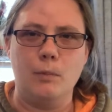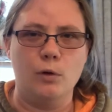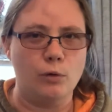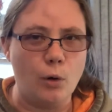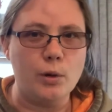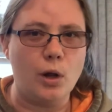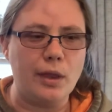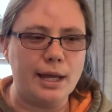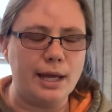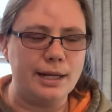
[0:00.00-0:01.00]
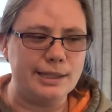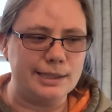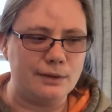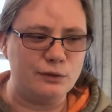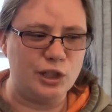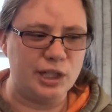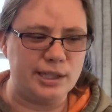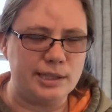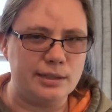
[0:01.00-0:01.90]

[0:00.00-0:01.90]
grow and all that kind of stuff. I